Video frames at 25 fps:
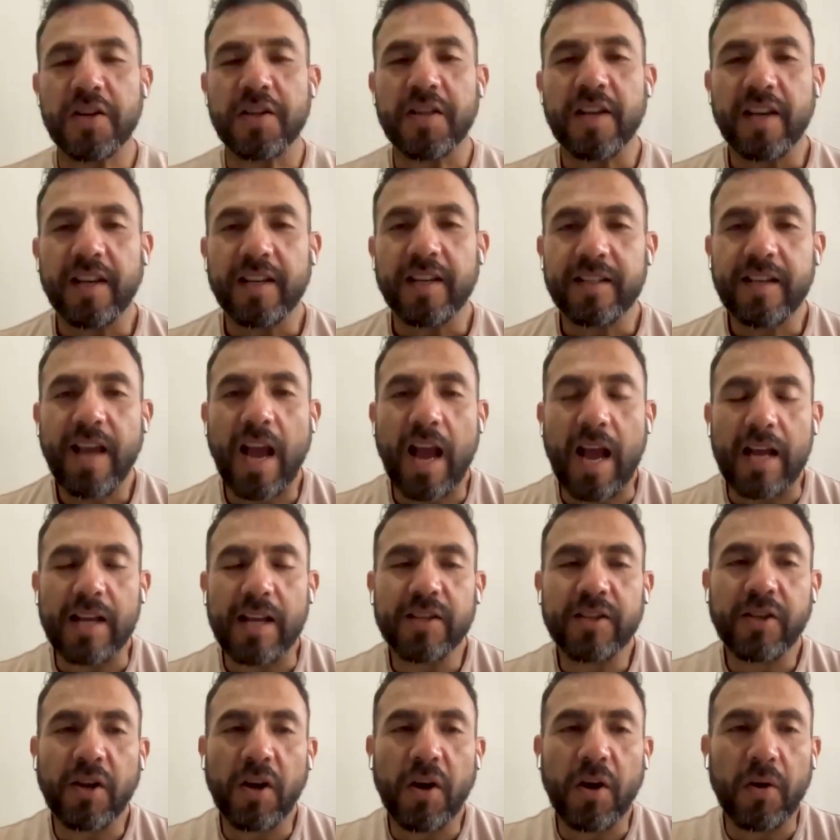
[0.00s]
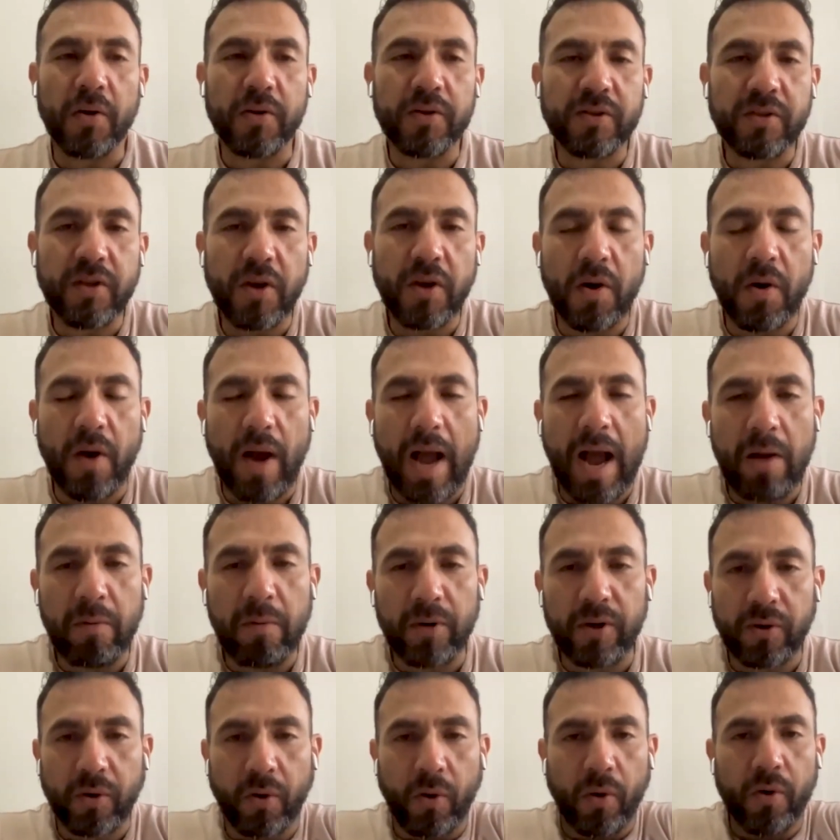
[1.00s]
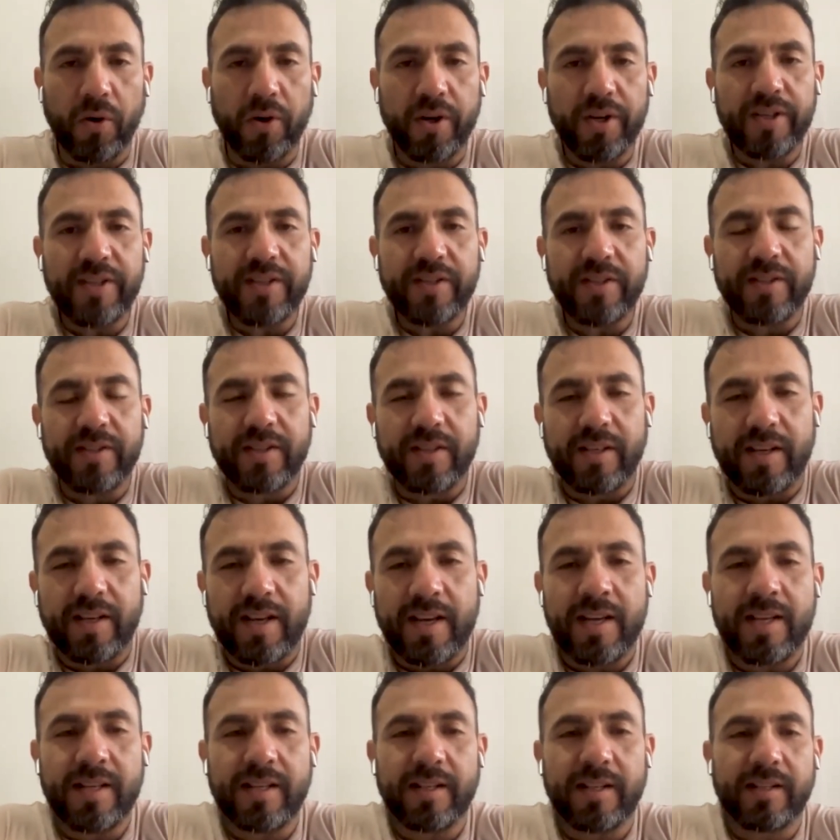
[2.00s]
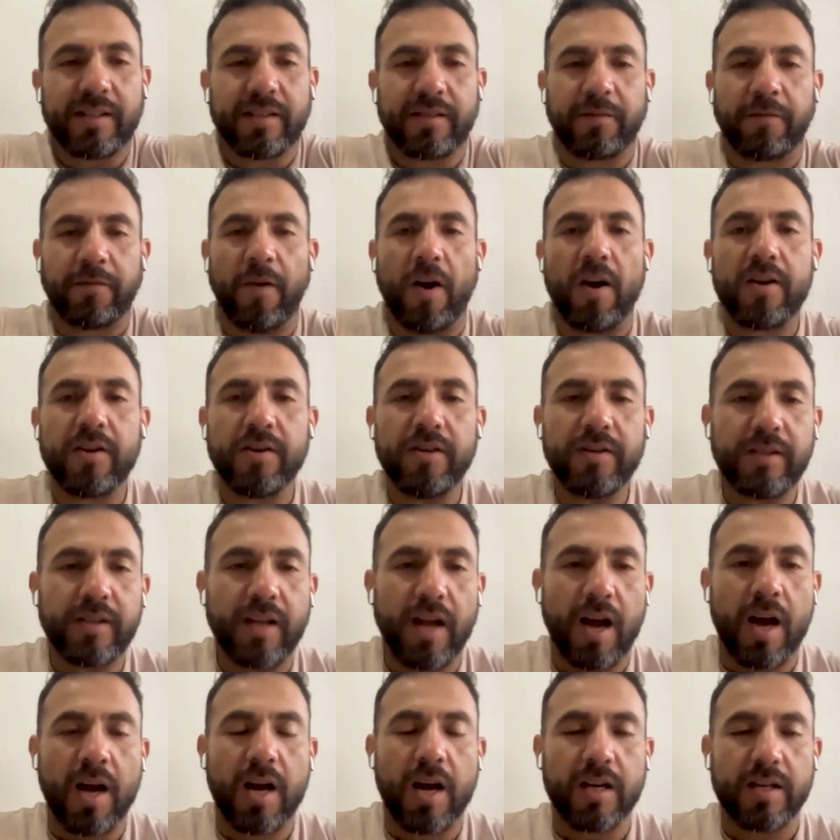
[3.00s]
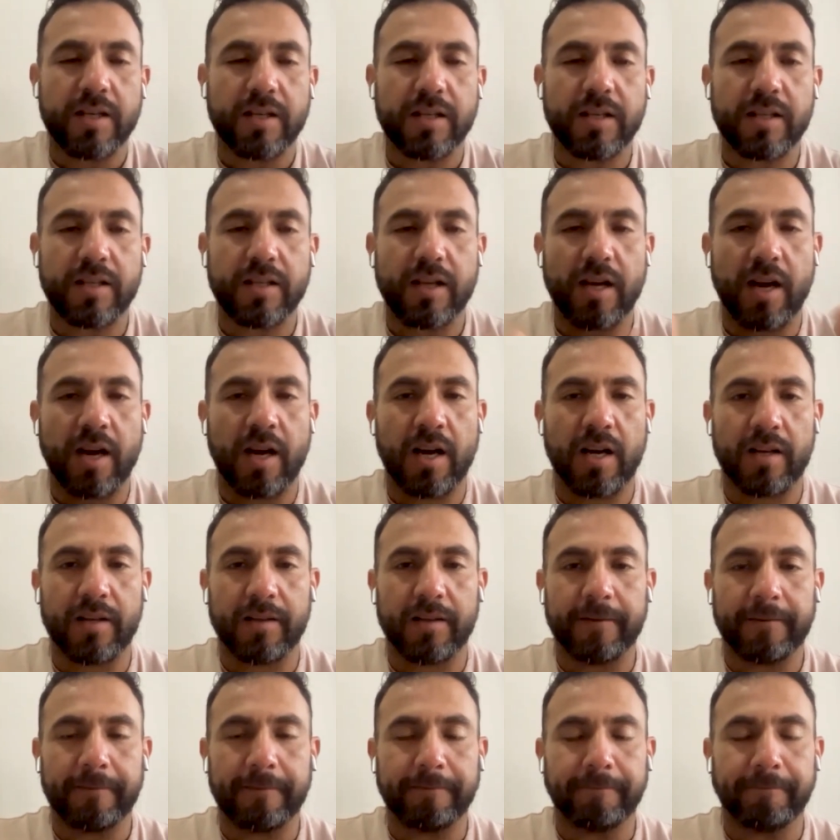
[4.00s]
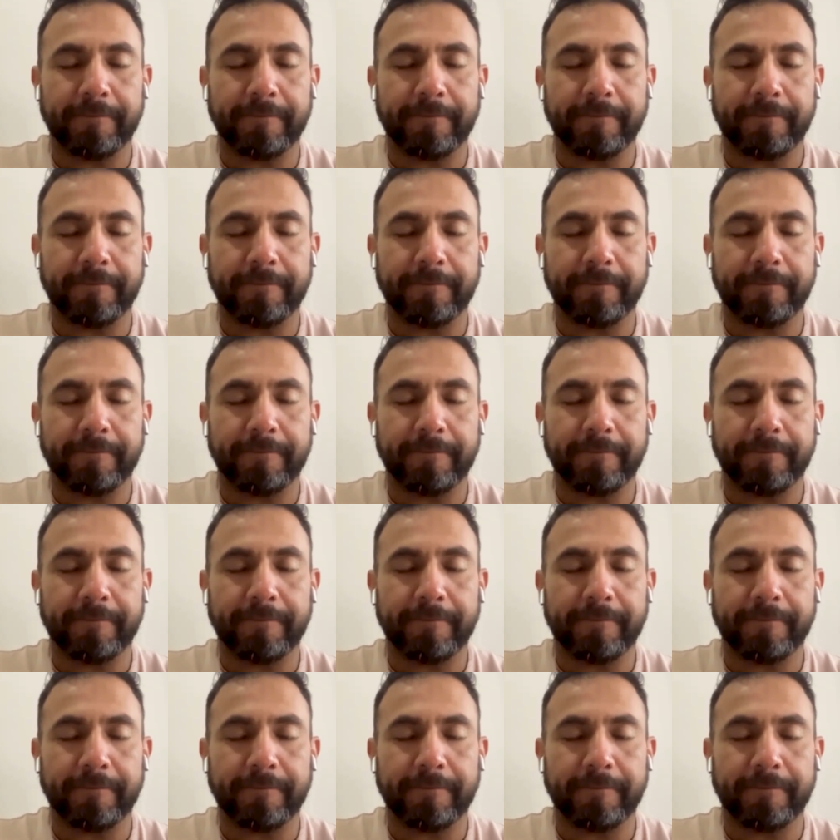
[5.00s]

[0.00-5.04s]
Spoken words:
Good. Yeah. So our course is focused on